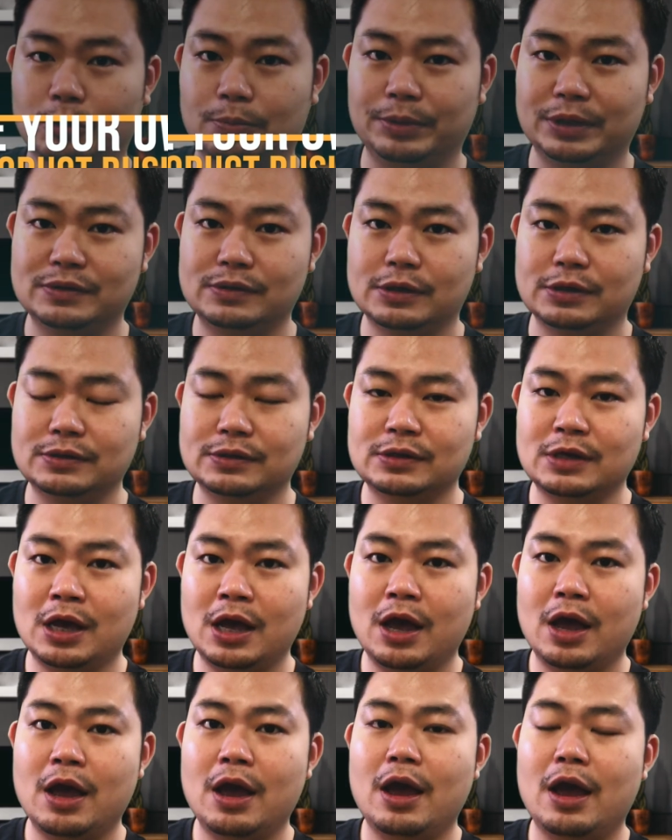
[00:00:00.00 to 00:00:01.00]
business?
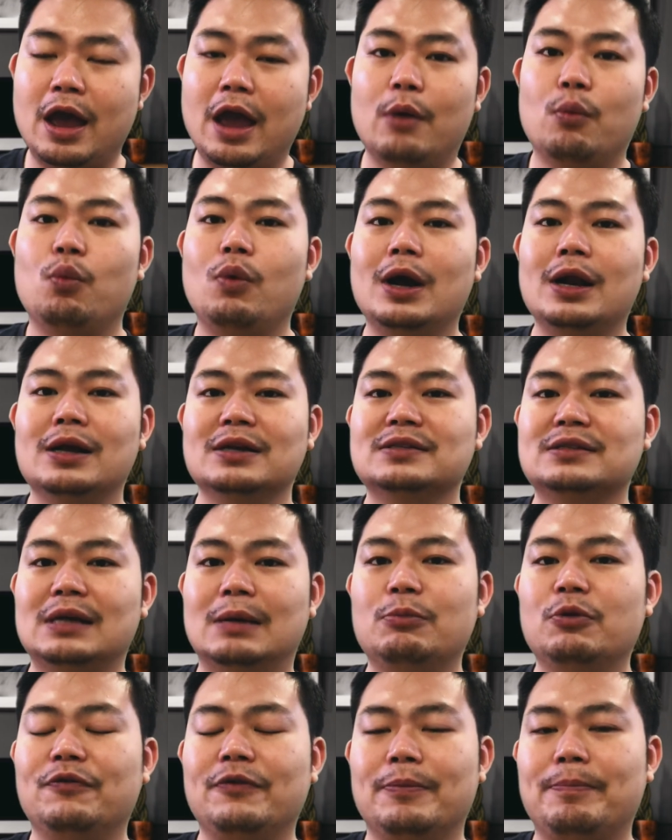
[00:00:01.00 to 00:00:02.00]
And what are
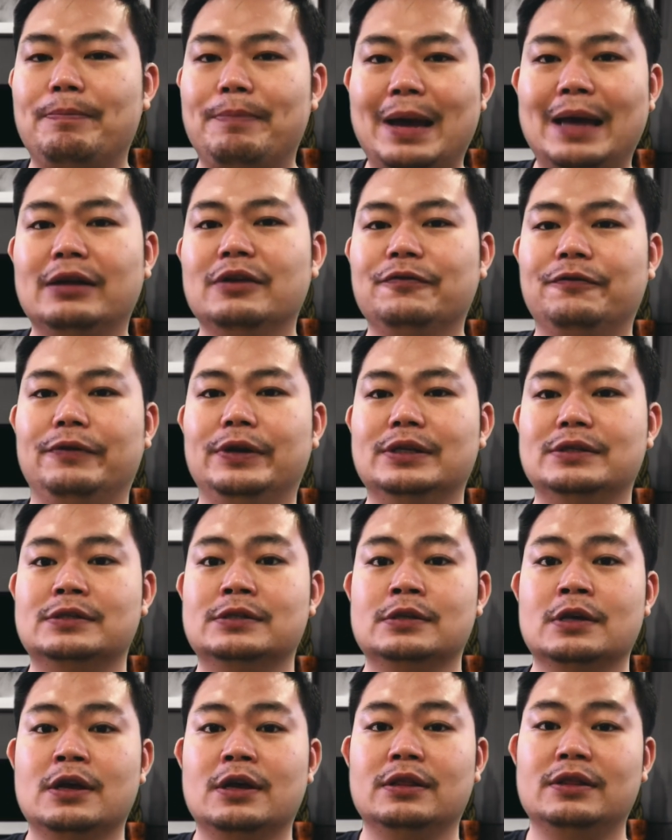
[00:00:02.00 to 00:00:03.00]
some of the
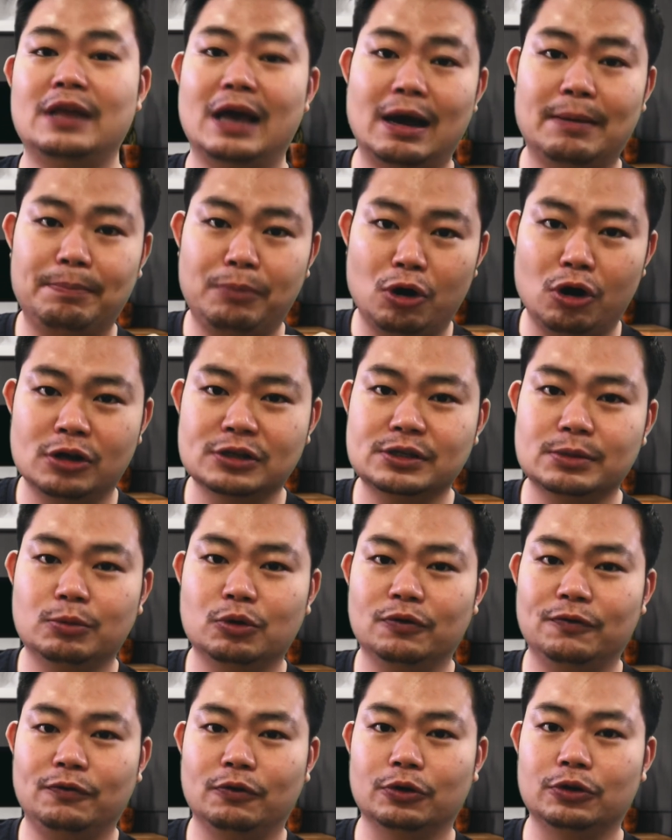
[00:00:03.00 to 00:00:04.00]
benefits that are possible
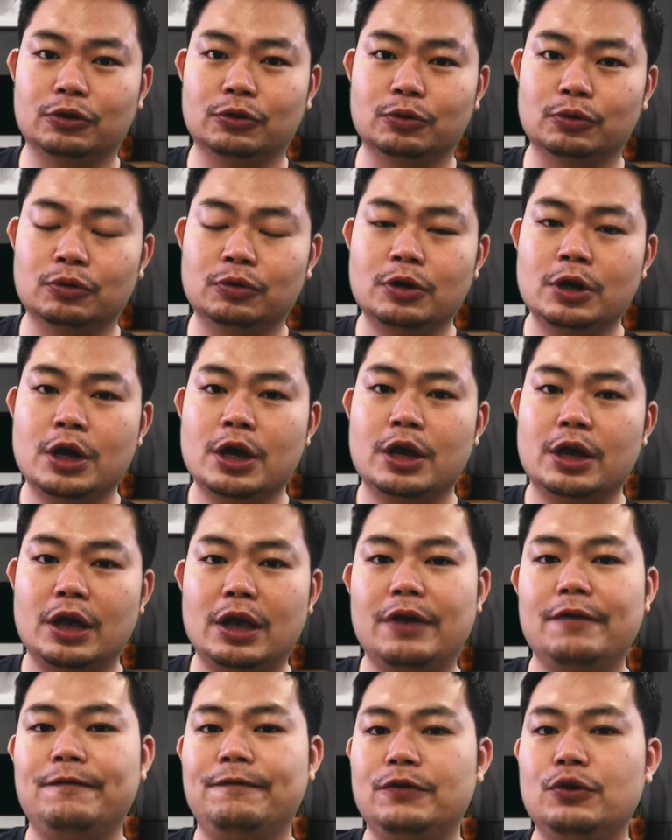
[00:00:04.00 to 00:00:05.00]
for you
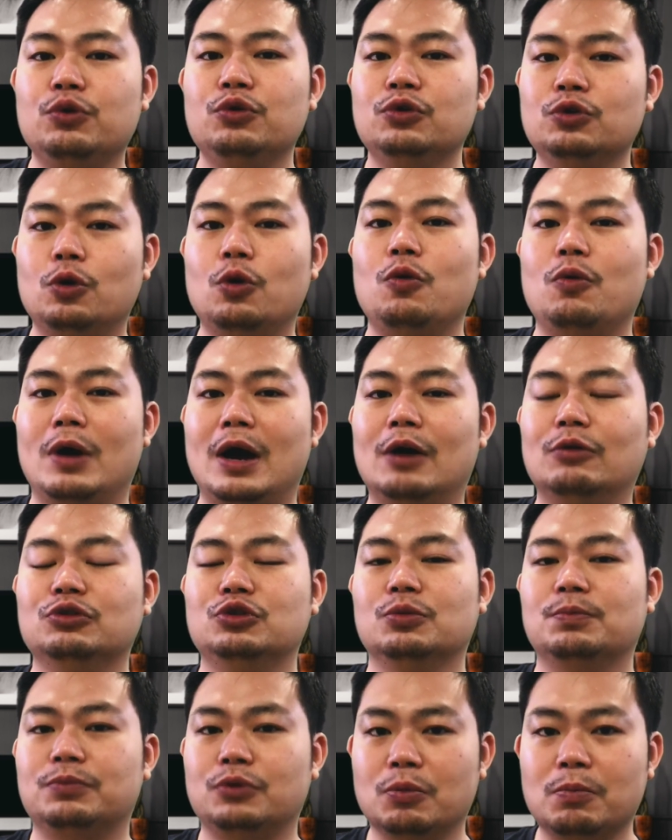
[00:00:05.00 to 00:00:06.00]
if you know how to
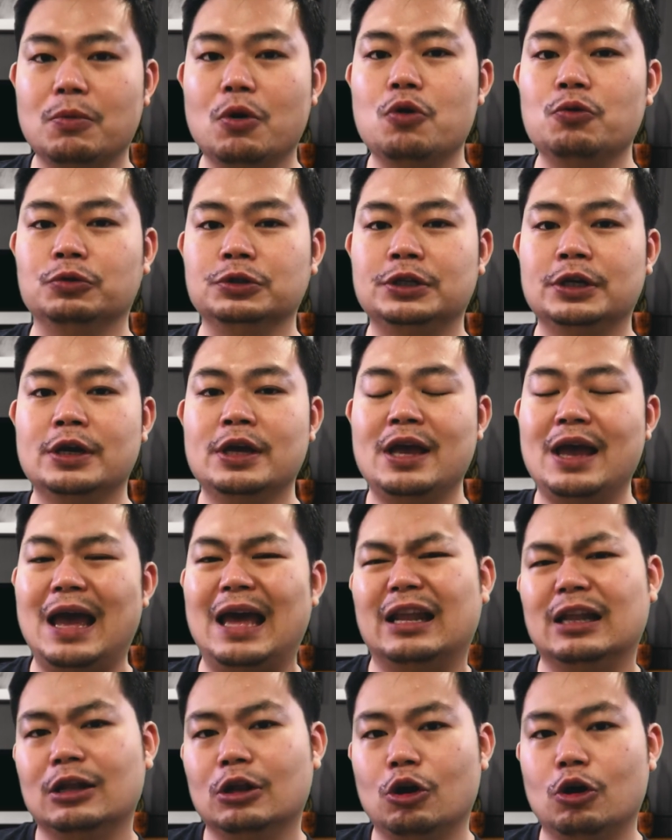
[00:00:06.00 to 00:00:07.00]
promote
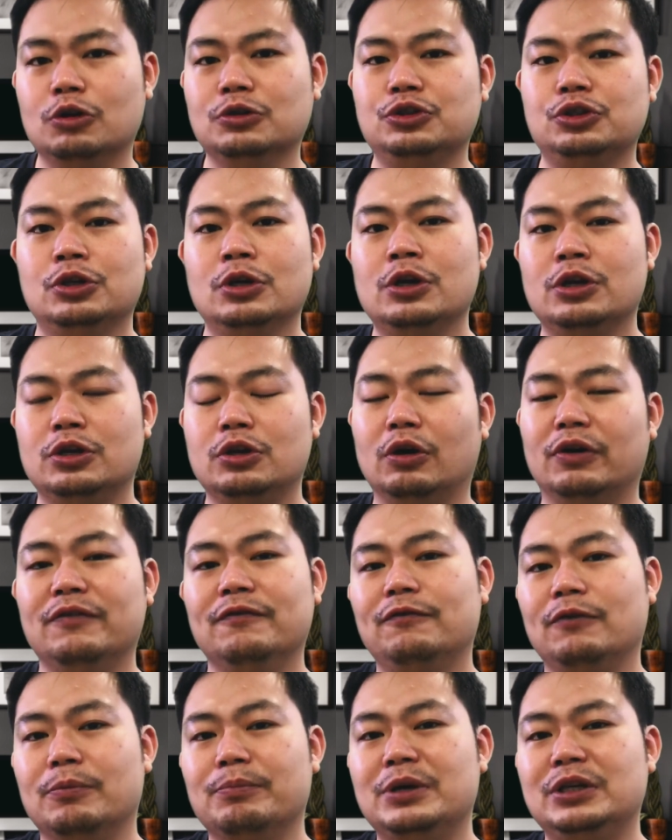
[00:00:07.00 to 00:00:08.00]
and launch your
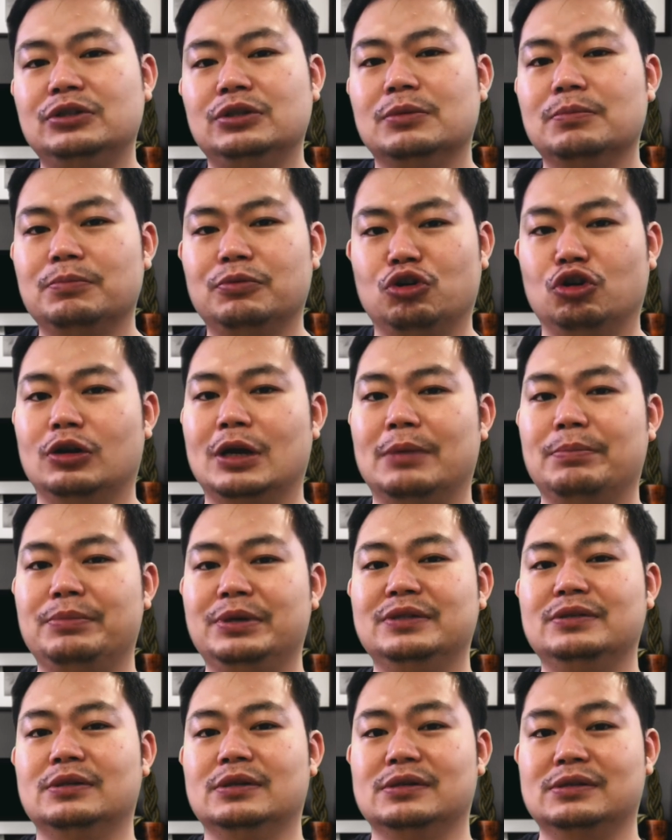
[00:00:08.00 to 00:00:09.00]
information product
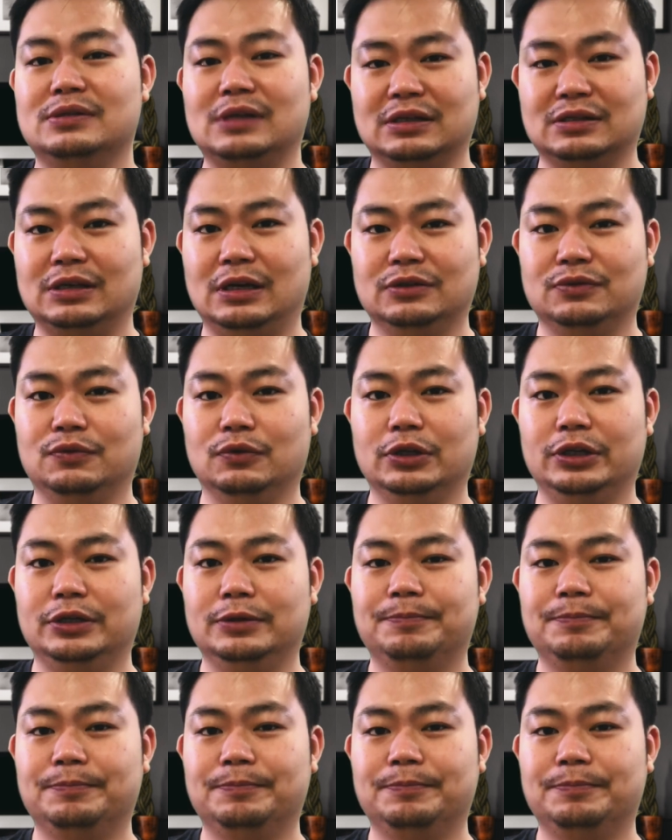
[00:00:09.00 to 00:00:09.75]
business successfully?